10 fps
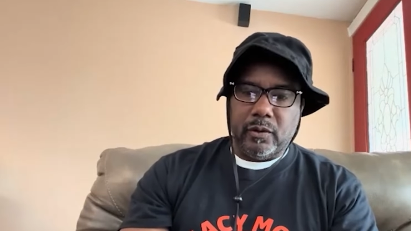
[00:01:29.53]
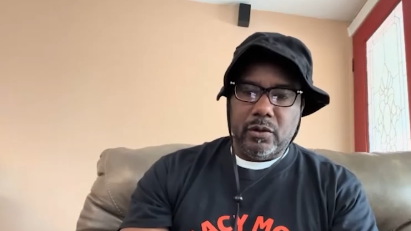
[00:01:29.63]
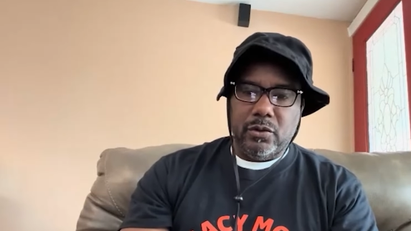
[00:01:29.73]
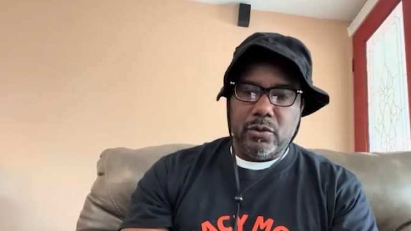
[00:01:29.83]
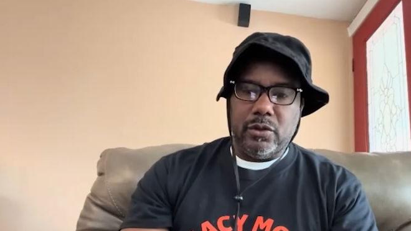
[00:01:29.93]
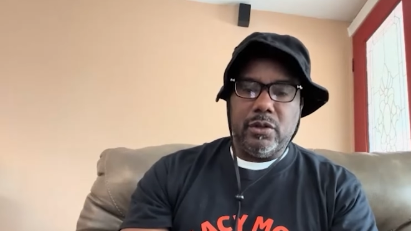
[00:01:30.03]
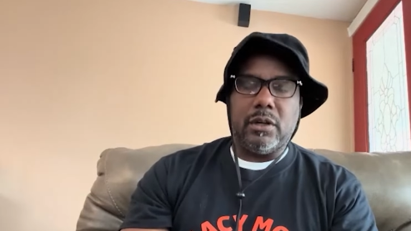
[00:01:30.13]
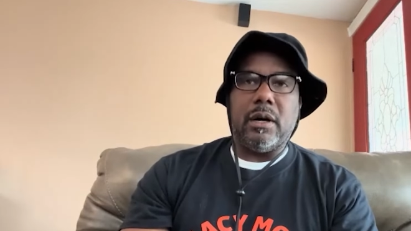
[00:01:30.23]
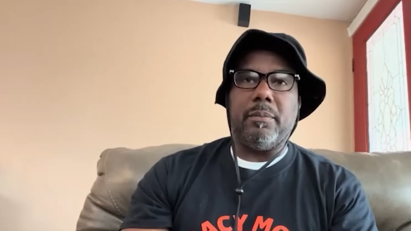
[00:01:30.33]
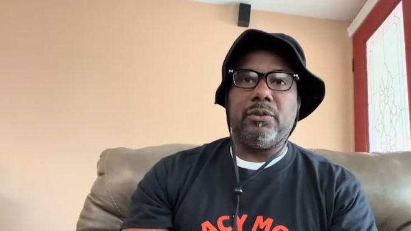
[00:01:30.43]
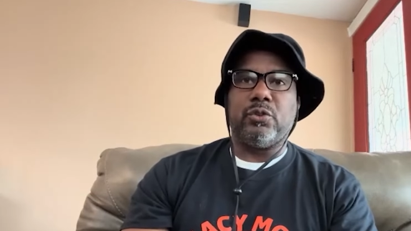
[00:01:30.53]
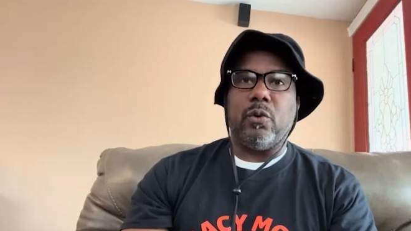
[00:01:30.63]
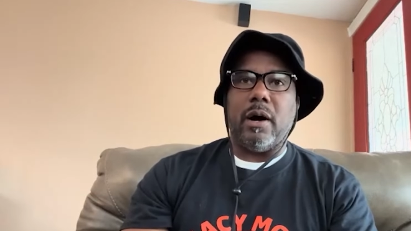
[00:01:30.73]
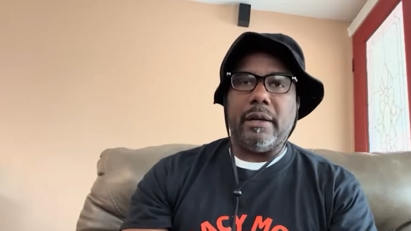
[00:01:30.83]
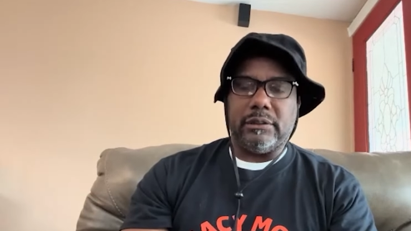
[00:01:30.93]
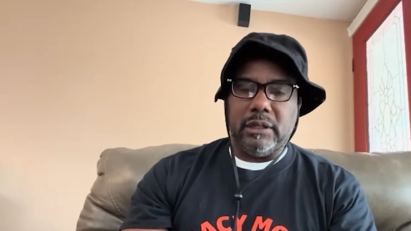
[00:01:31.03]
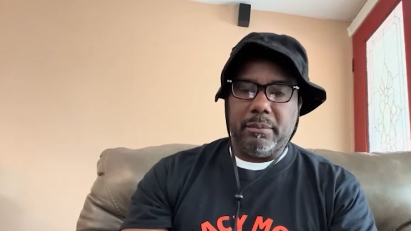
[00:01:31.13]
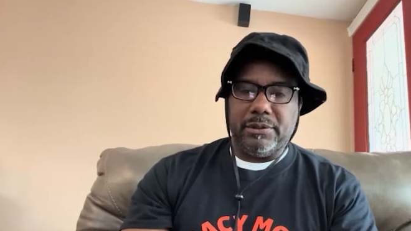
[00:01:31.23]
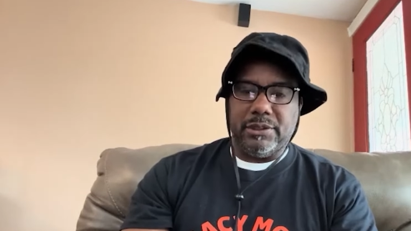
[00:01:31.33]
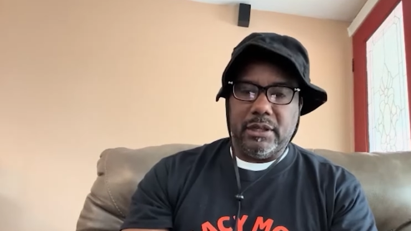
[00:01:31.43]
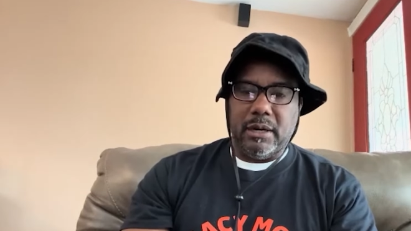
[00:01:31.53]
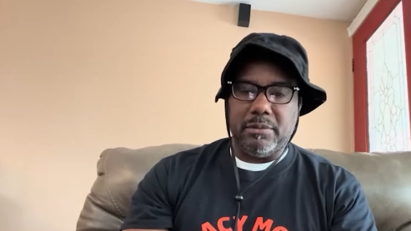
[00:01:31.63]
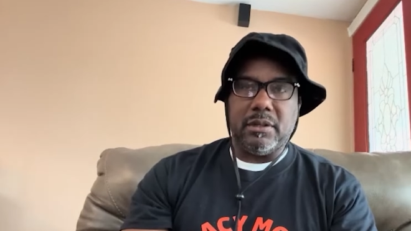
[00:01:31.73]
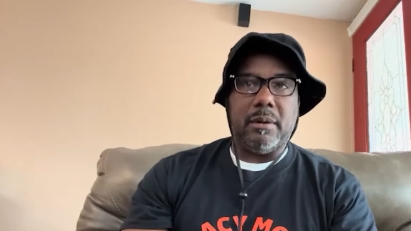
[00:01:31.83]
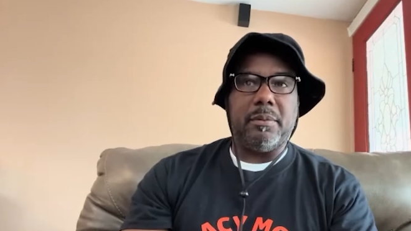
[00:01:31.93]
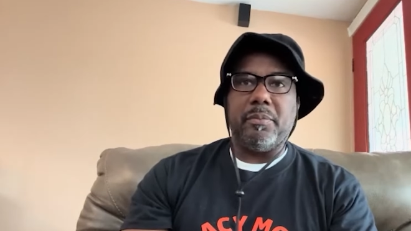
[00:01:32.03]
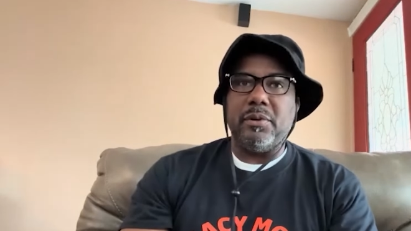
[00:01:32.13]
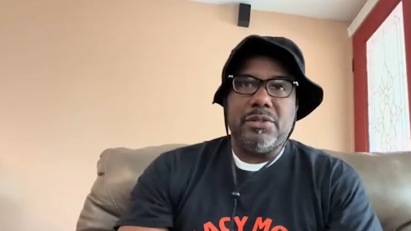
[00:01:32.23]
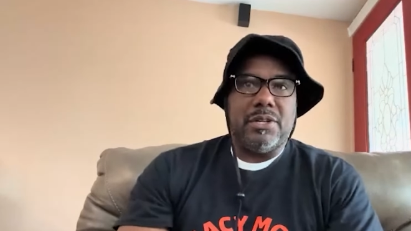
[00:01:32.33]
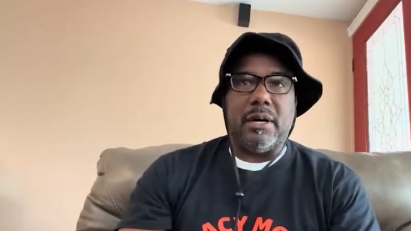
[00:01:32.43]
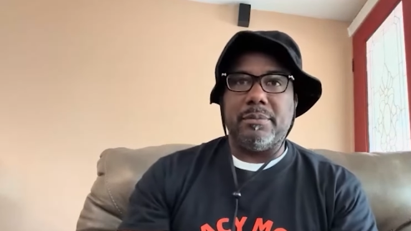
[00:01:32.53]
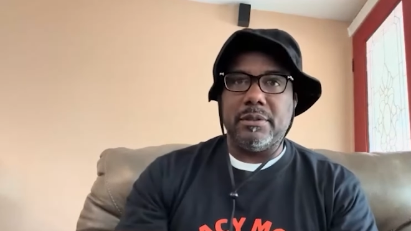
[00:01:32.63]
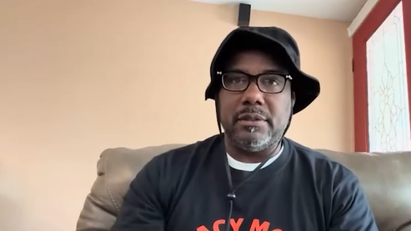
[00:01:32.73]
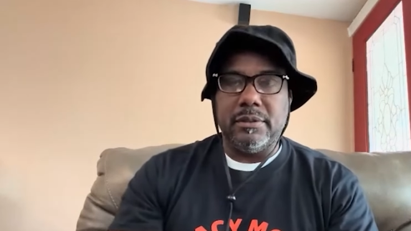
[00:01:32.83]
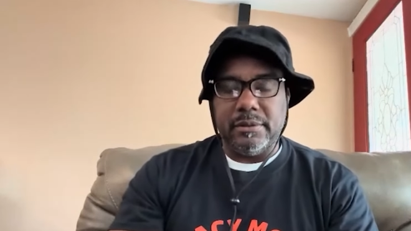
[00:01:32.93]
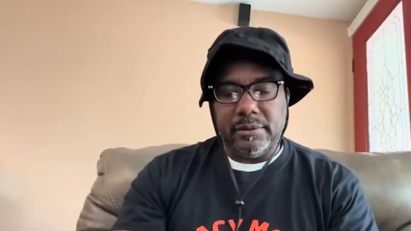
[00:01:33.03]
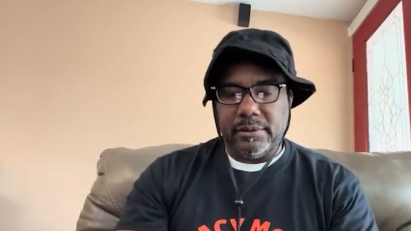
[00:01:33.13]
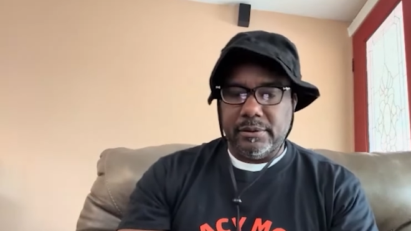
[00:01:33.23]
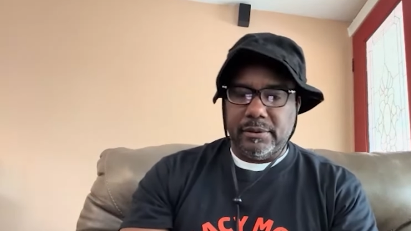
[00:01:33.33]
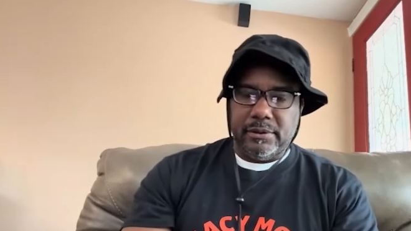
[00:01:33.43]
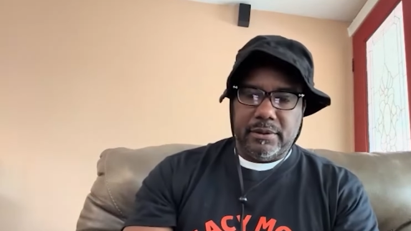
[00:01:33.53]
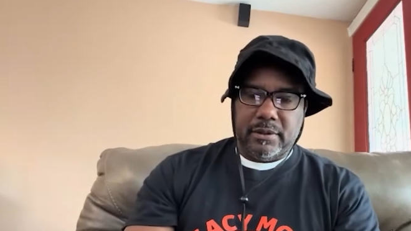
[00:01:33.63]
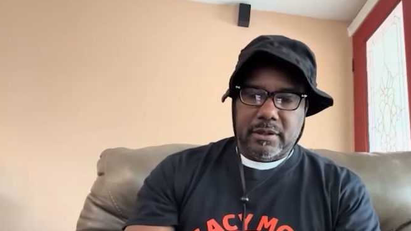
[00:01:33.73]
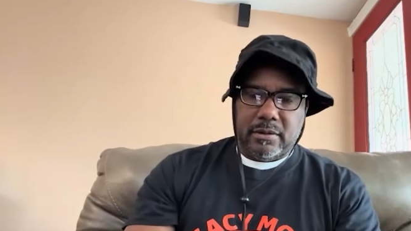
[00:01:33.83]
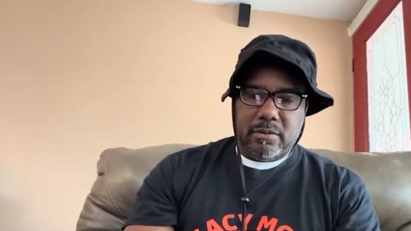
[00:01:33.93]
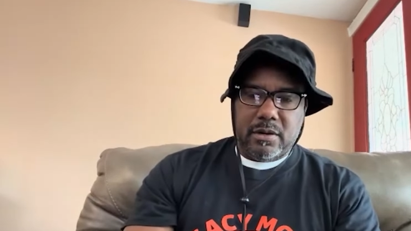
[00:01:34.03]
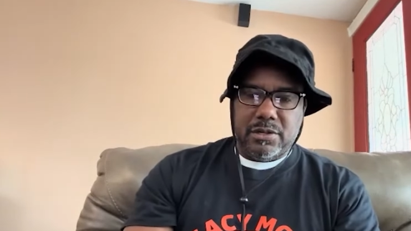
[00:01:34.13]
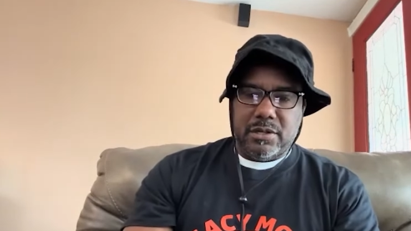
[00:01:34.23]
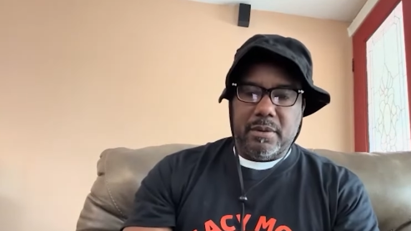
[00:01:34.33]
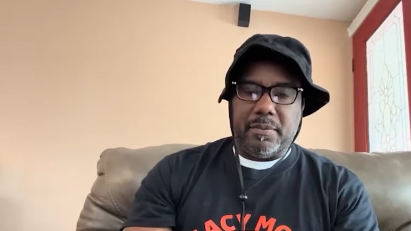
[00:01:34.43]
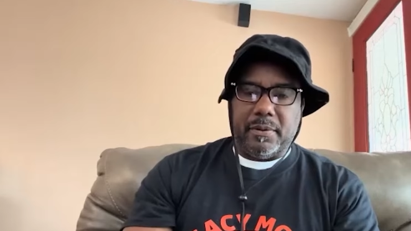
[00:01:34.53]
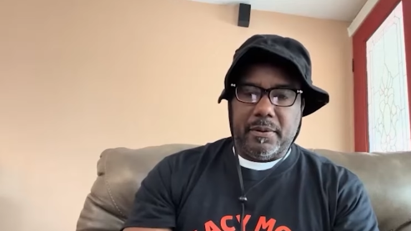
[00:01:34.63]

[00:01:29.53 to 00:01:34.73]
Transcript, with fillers: you're doing your couple squats, couple sit-ups, couple push-ups. Real simple.